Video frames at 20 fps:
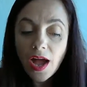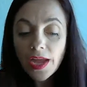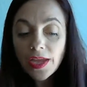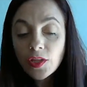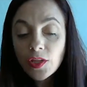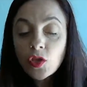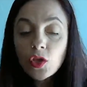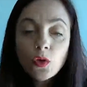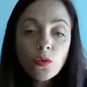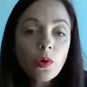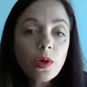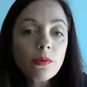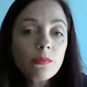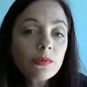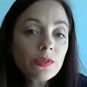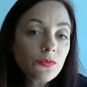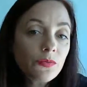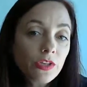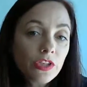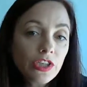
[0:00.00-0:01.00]
I knew I
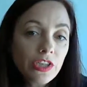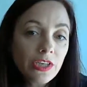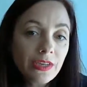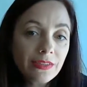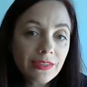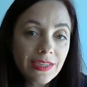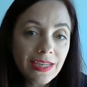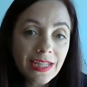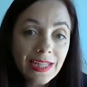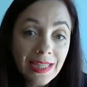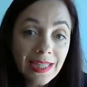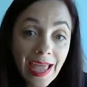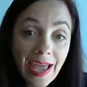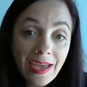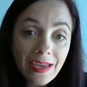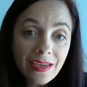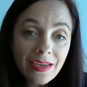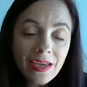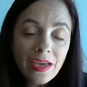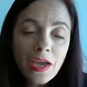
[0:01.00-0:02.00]
was reaching out to
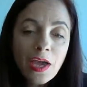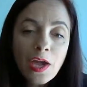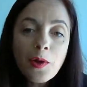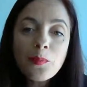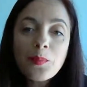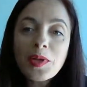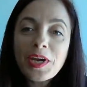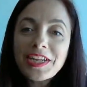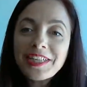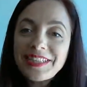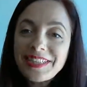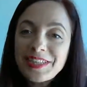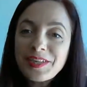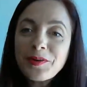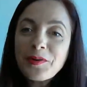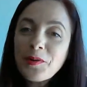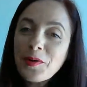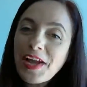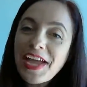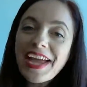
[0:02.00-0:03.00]
CLAC, but I
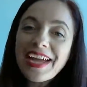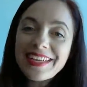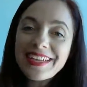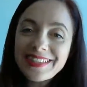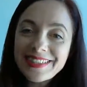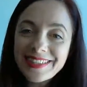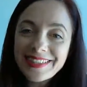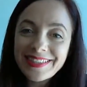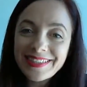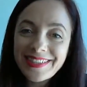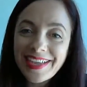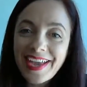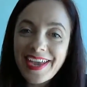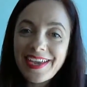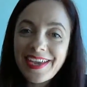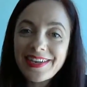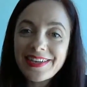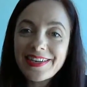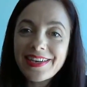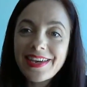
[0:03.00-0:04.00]
didn't quite
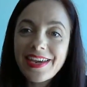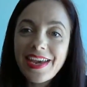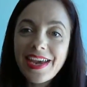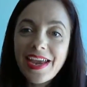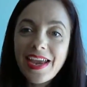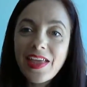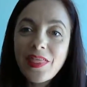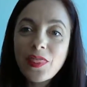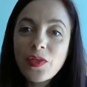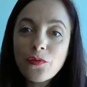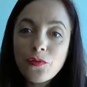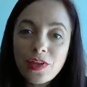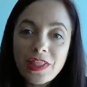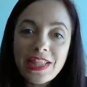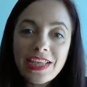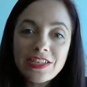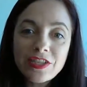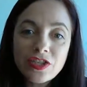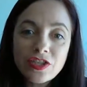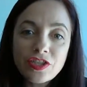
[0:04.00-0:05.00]
understand the
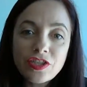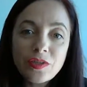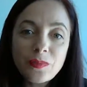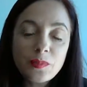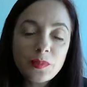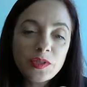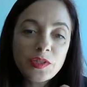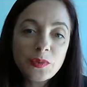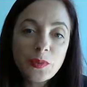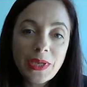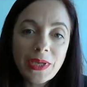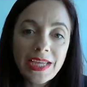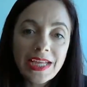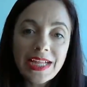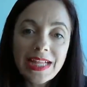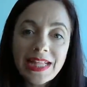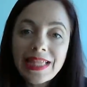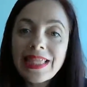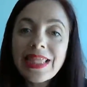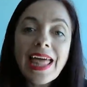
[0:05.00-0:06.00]
relationship between
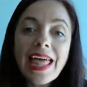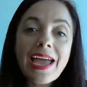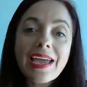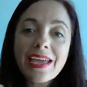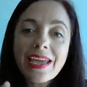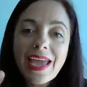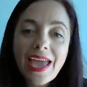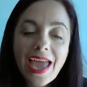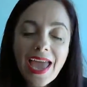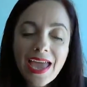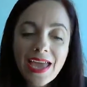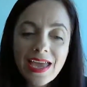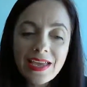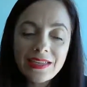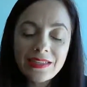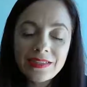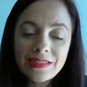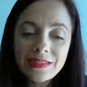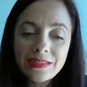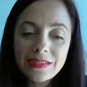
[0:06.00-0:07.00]
CLAC
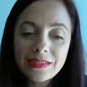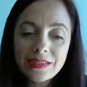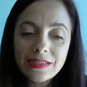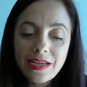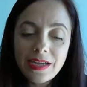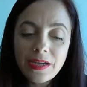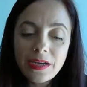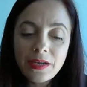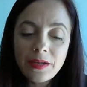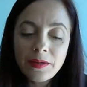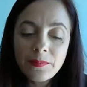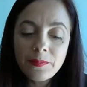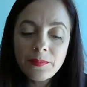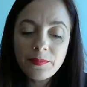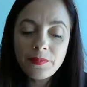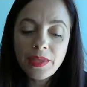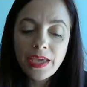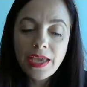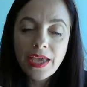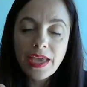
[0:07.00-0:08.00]
and
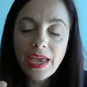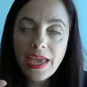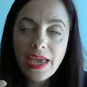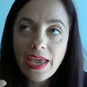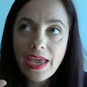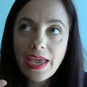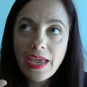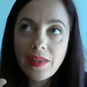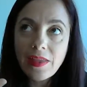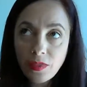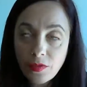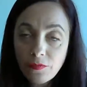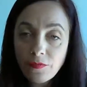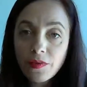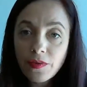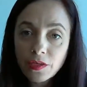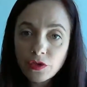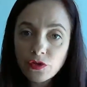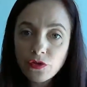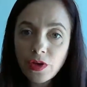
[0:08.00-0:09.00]
the
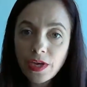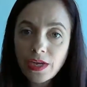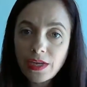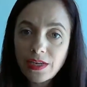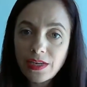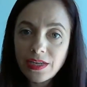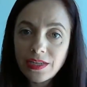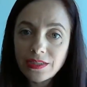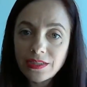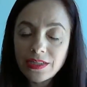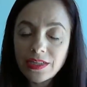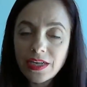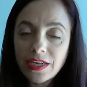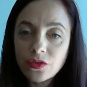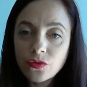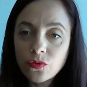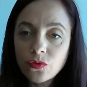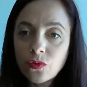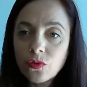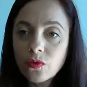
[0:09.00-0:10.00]
Fairtrade
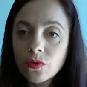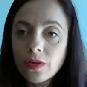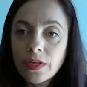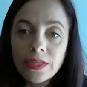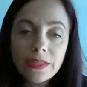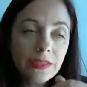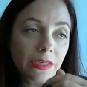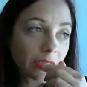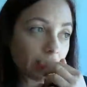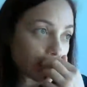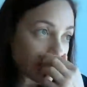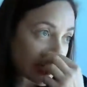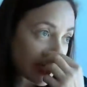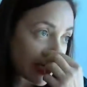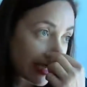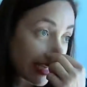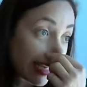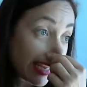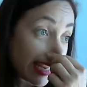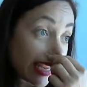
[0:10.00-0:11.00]
International
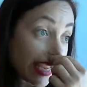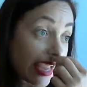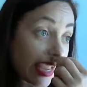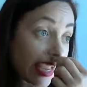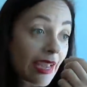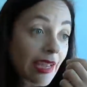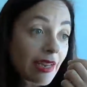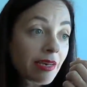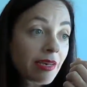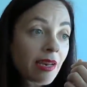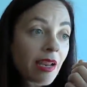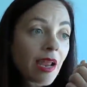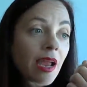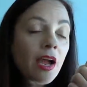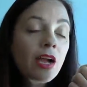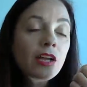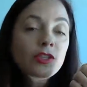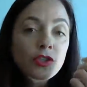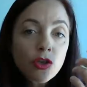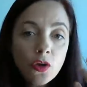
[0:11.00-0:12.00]
Organization. And
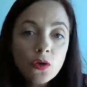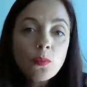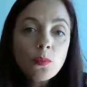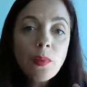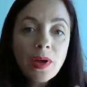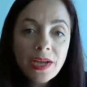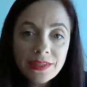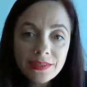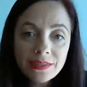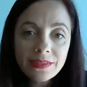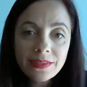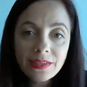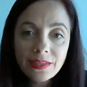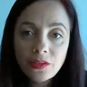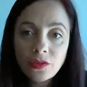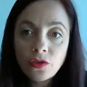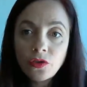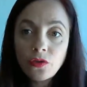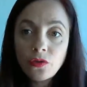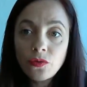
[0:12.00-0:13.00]
I don't mind
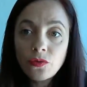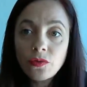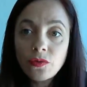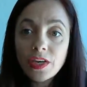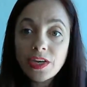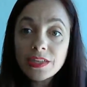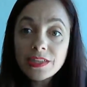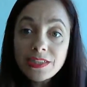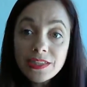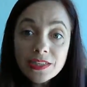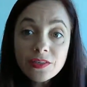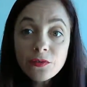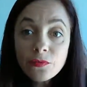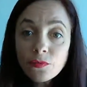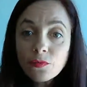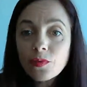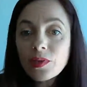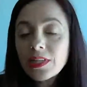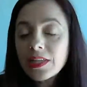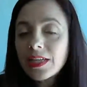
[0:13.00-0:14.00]
telling you that I
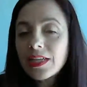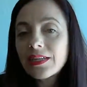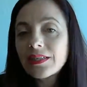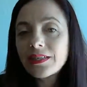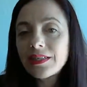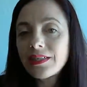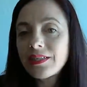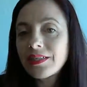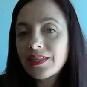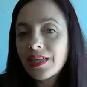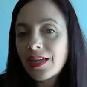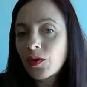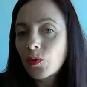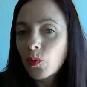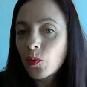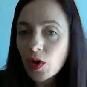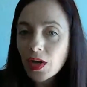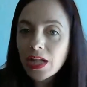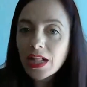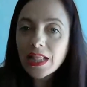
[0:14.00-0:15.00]
didn't really
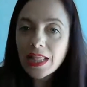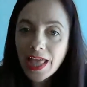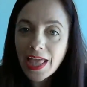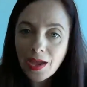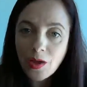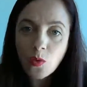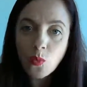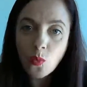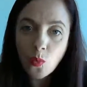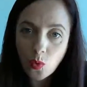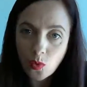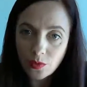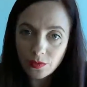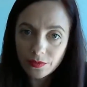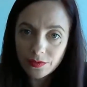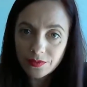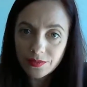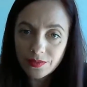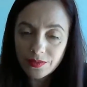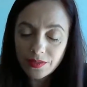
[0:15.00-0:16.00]
understand what CLAC
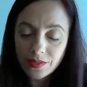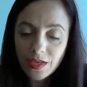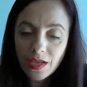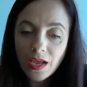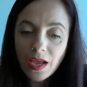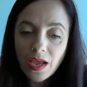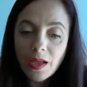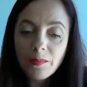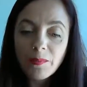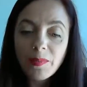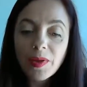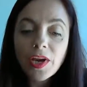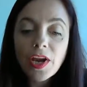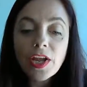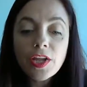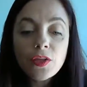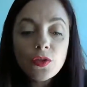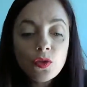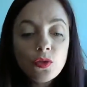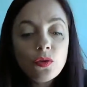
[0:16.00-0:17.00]
was, but
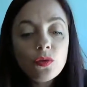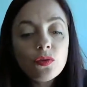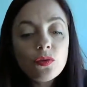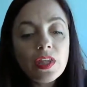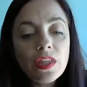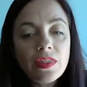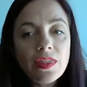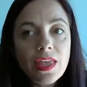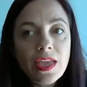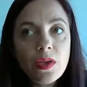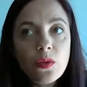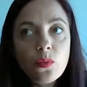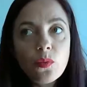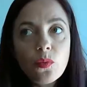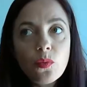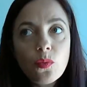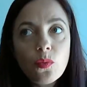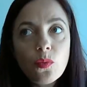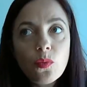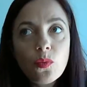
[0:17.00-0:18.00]
I knew that they
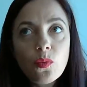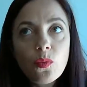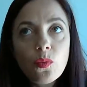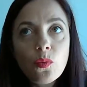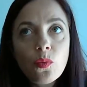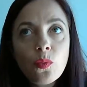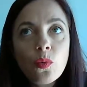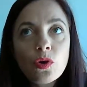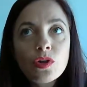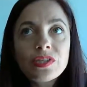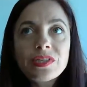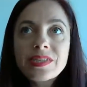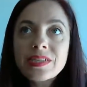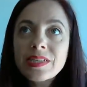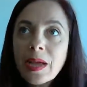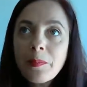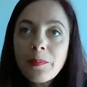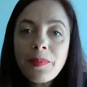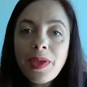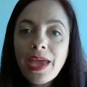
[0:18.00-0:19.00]
were
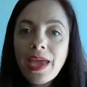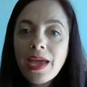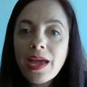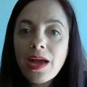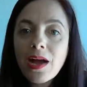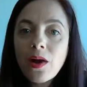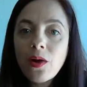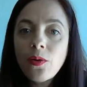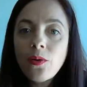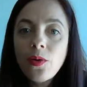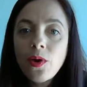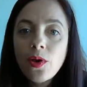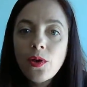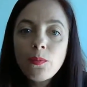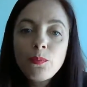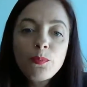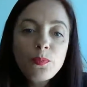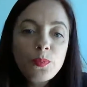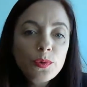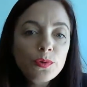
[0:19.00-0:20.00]
somehow
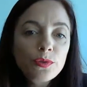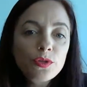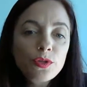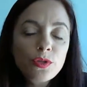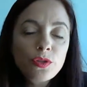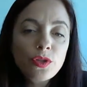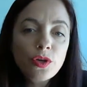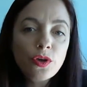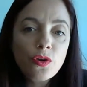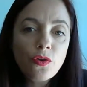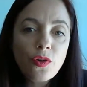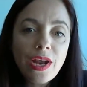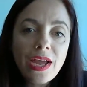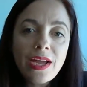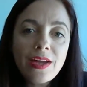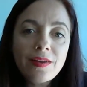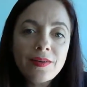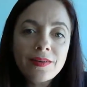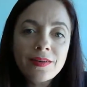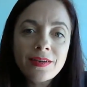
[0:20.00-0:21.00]
boots on the
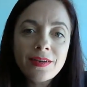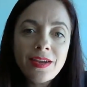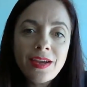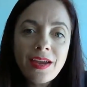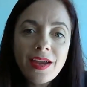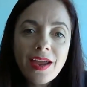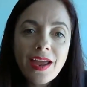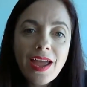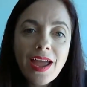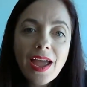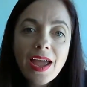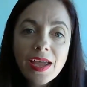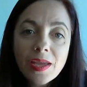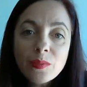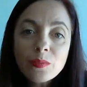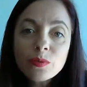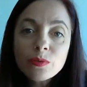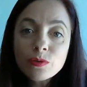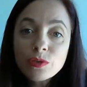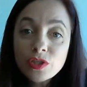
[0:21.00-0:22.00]
ground,
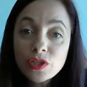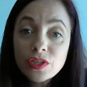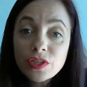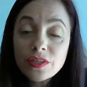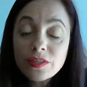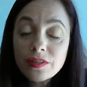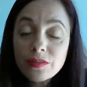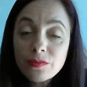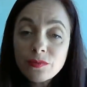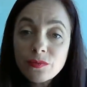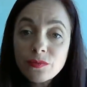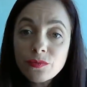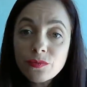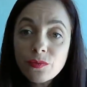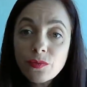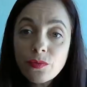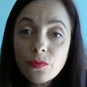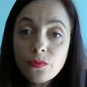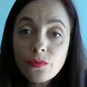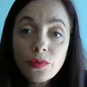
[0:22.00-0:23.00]
able to
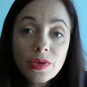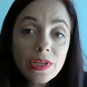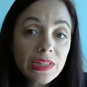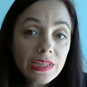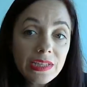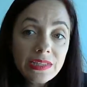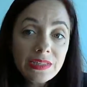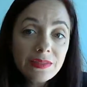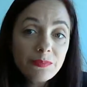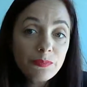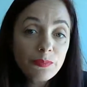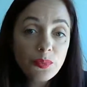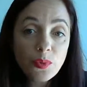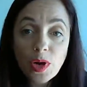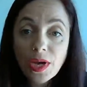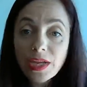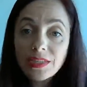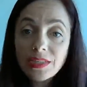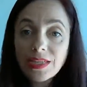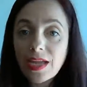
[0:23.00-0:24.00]
really
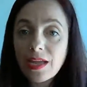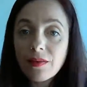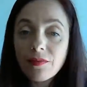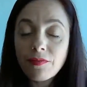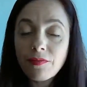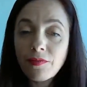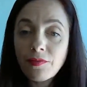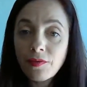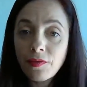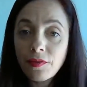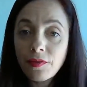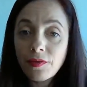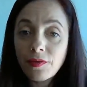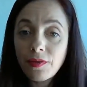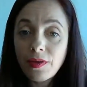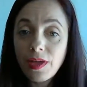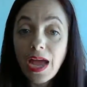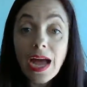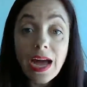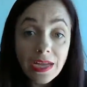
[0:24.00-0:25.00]
break down
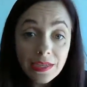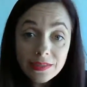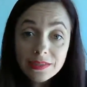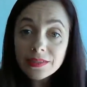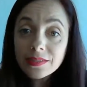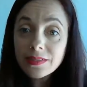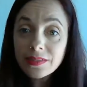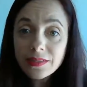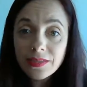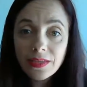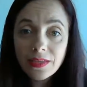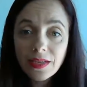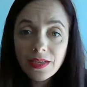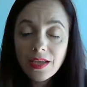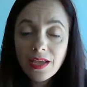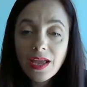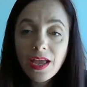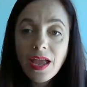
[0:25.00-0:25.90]
for us